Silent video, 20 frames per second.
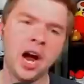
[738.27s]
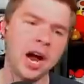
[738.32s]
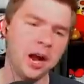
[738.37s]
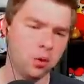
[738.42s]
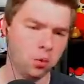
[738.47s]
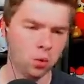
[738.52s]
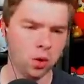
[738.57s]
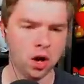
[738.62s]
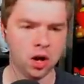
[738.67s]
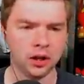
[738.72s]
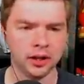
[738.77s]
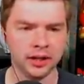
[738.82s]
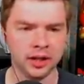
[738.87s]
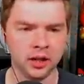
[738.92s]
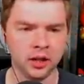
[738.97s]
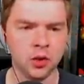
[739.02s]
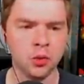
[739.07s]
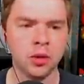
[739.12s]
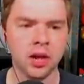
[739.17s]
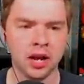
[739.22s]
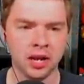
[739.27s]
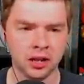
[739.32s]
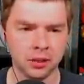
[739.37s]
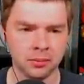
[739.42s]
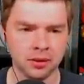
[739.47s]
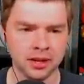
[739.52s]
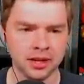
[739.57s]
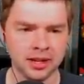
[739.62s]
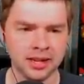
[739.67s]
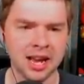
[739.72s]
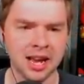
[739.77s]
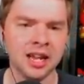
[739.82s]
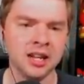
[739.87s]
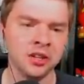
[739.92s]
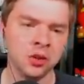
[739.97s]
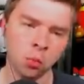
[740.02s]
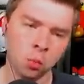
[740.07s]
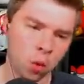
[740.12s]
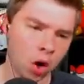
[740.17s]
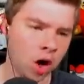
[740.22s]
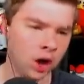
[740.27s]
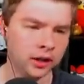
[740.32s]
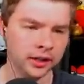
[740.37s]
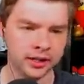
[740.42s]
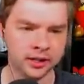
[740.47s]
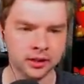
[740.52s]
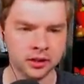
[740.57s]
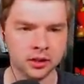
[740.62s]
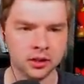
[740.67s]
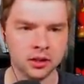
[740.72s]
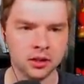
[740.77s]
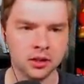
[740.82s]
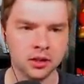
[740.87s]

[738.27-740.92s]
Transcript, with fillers: right, Wally, are you kidding me? Get Wally.